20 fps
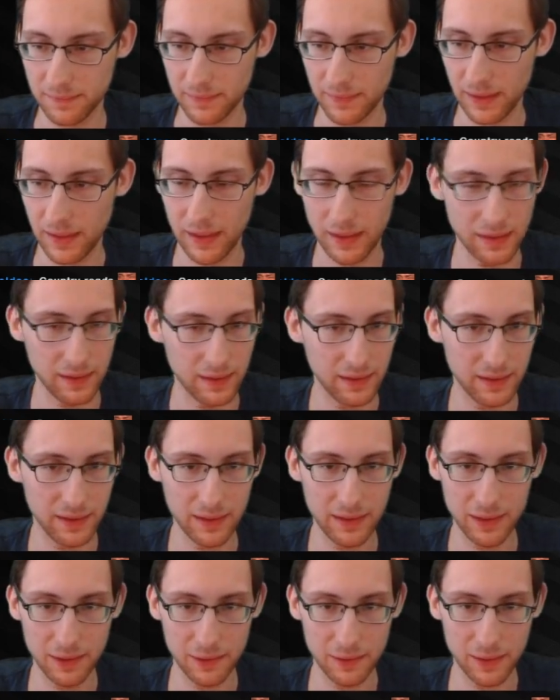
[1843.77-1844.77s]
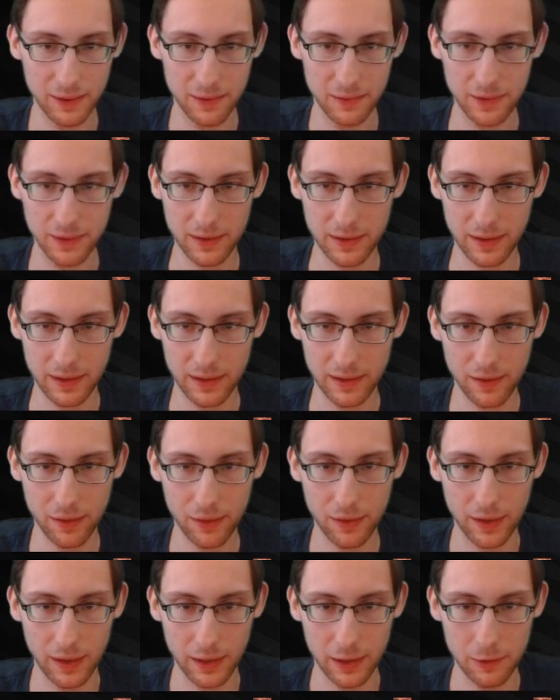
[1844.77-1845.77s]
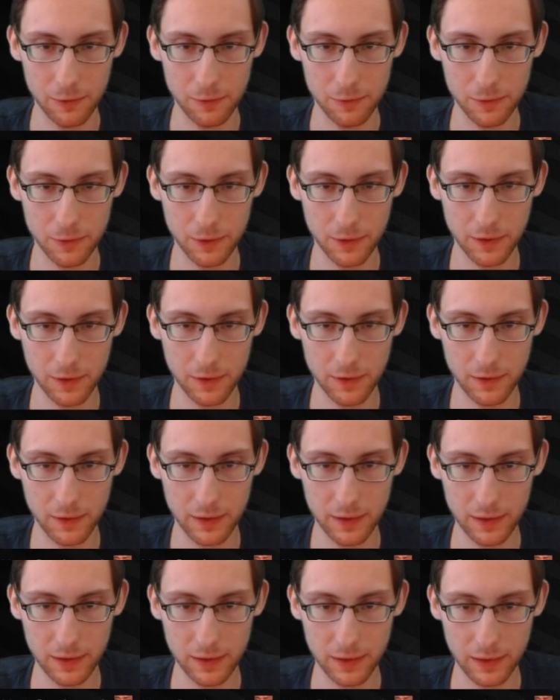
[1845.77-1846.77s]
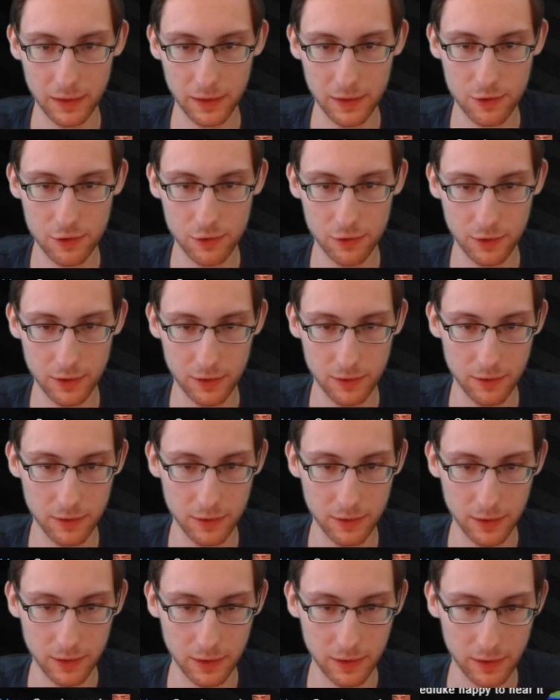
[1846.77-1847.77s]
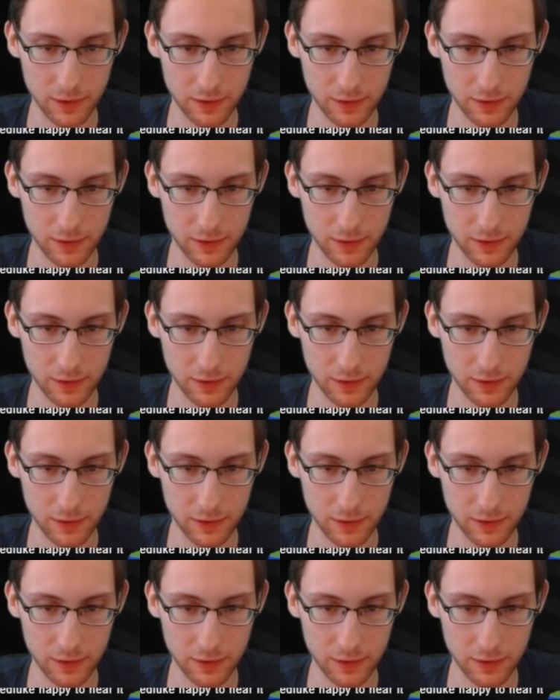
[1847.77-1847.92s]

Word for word: And uh, you, Henrik, thank you for the good luck. Enjoy your lurk.